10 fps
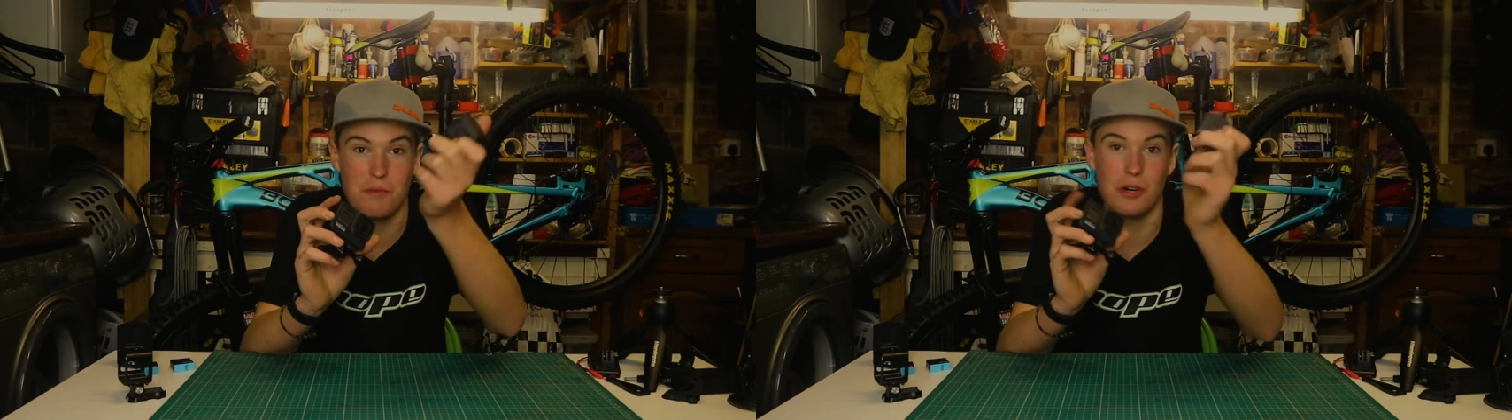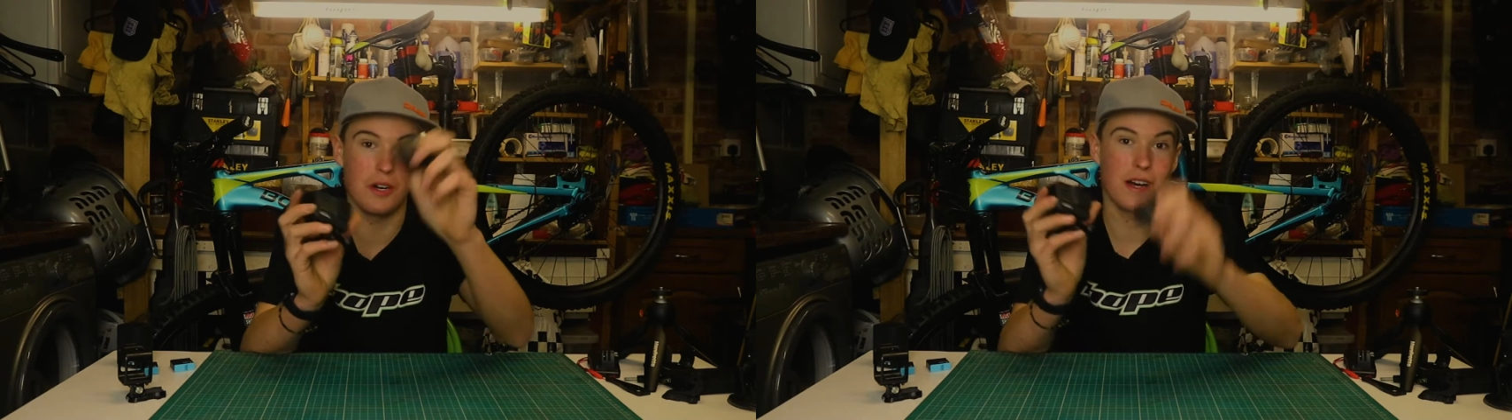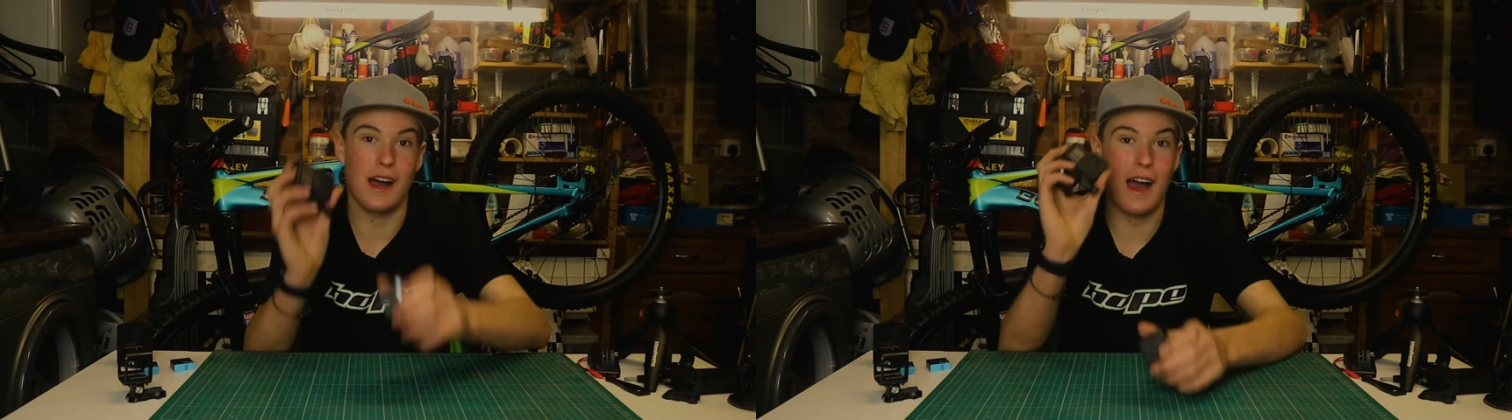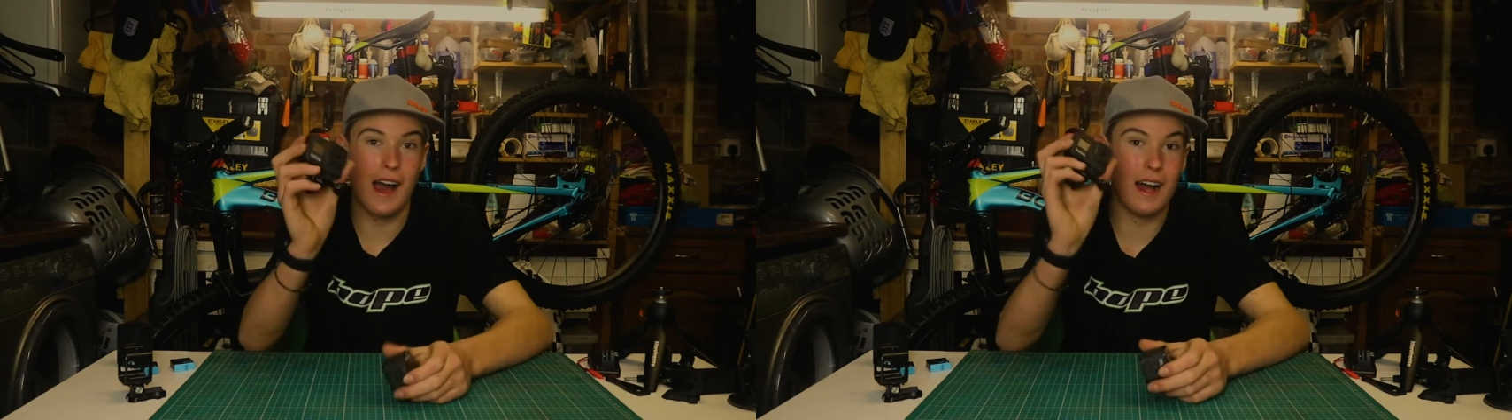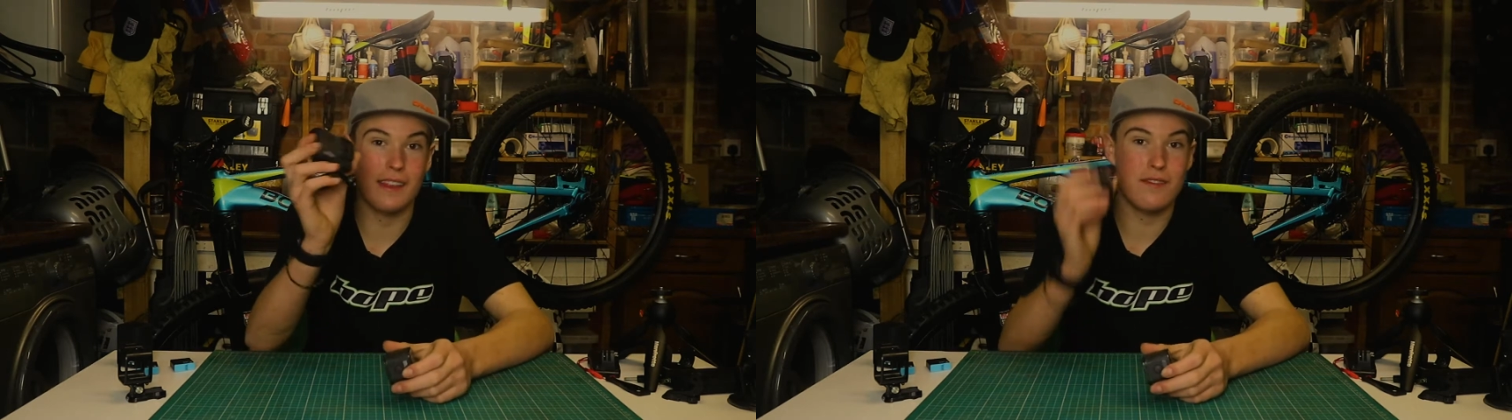but
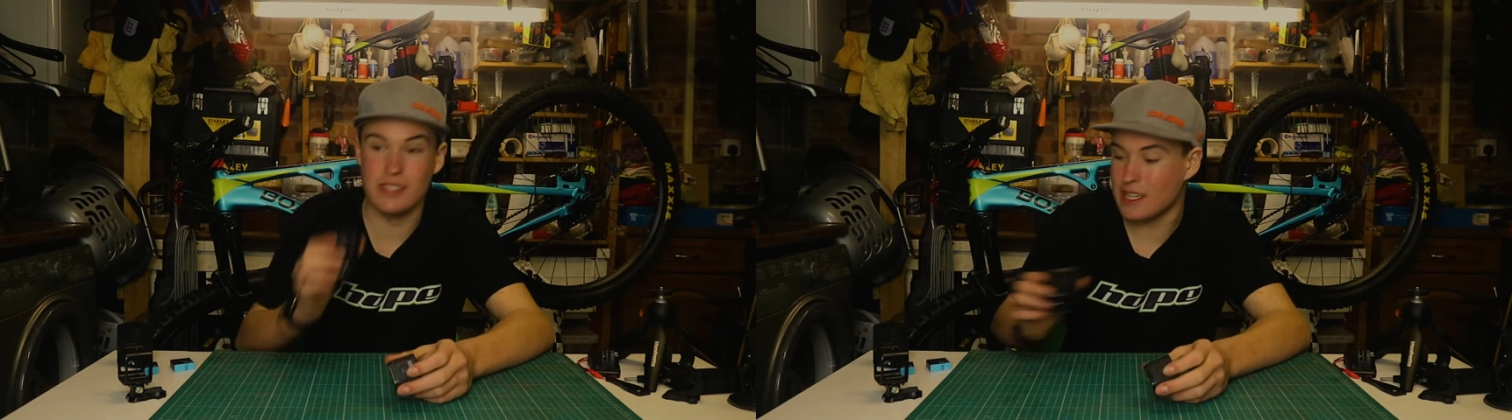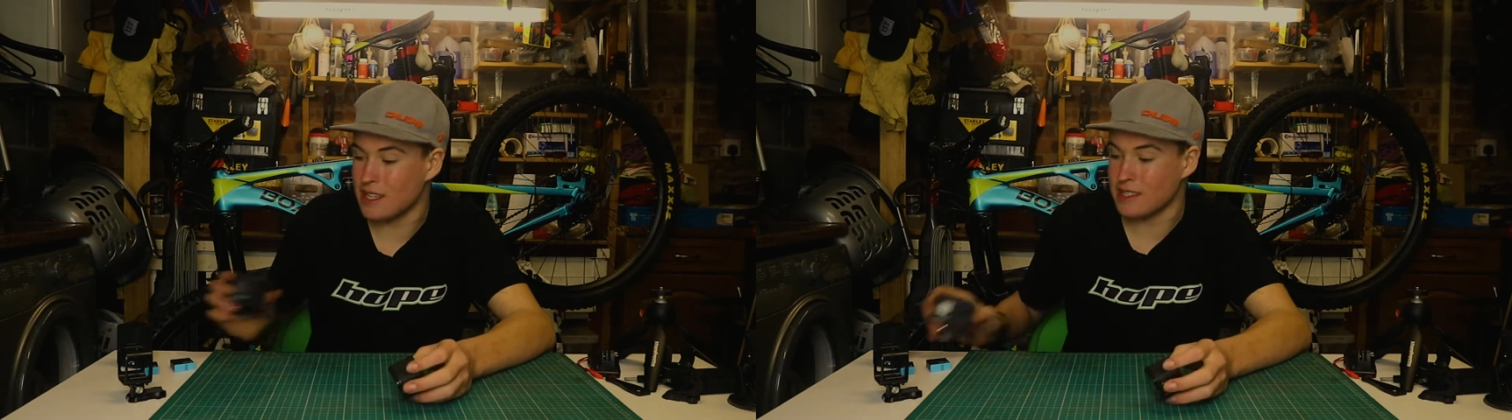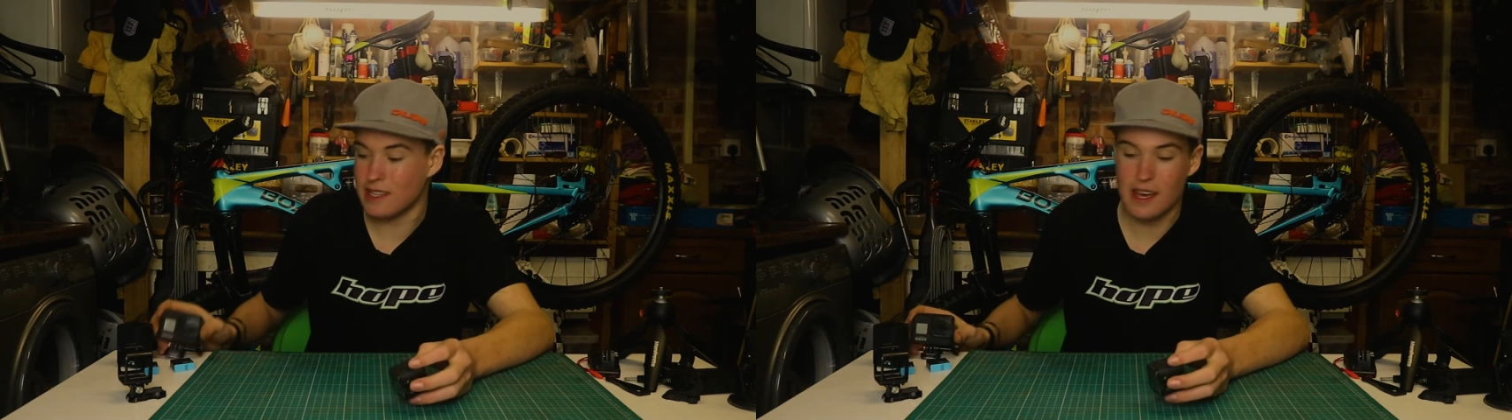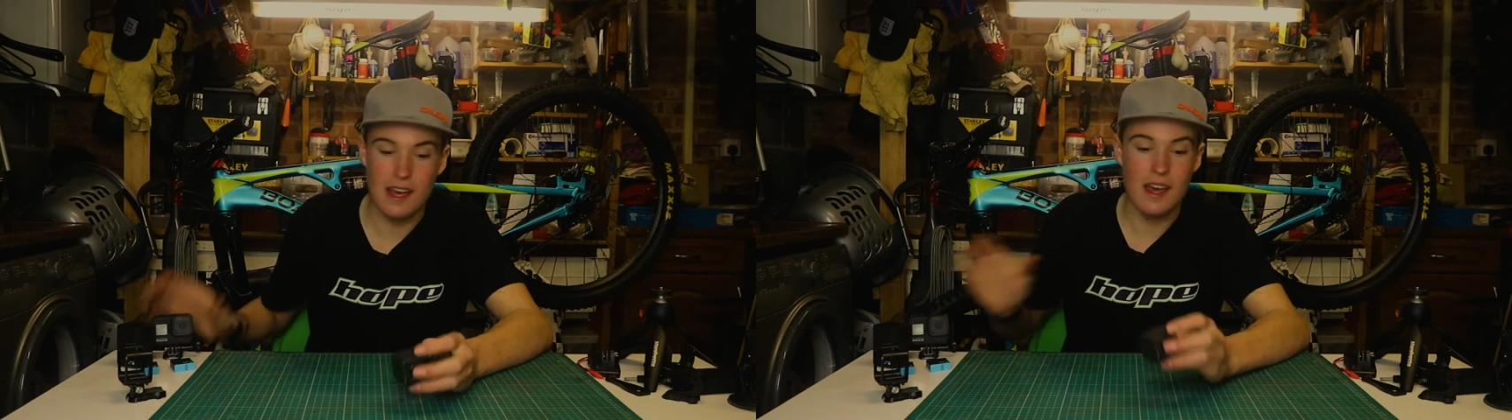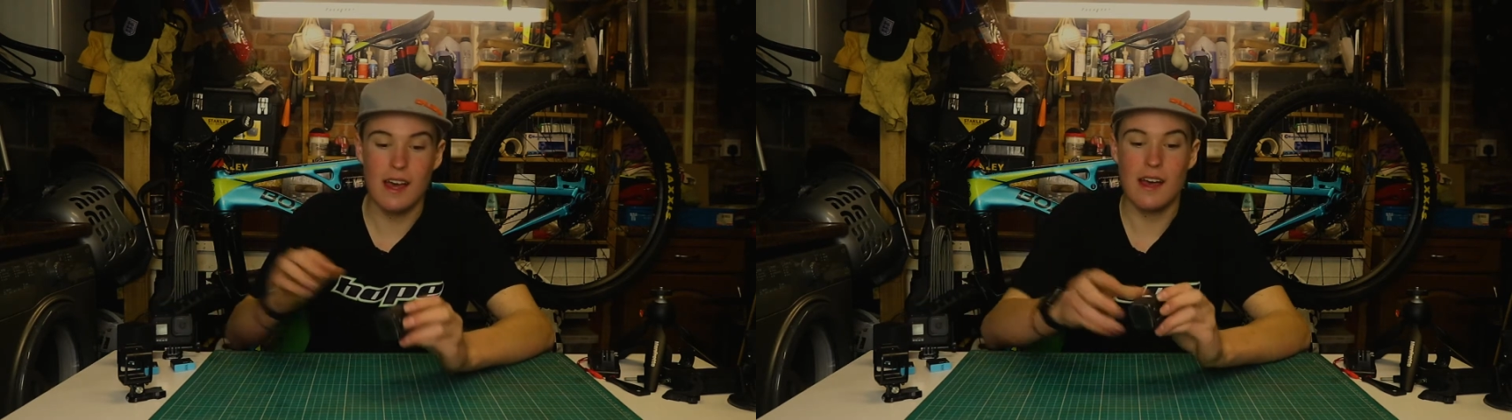I'll never take this there.